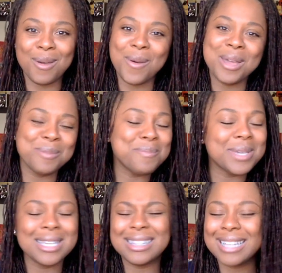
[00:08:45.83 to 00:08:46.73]
Go out and
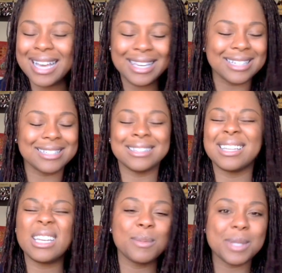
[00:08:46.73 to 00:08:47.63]
be a light.
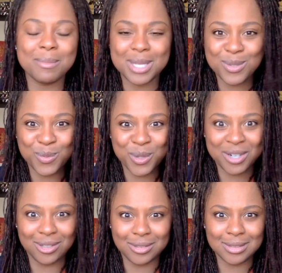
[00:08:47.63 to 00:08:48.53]
Light up somebody's
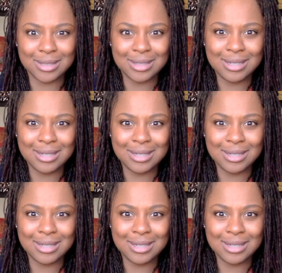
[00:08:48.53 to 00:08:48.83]
world.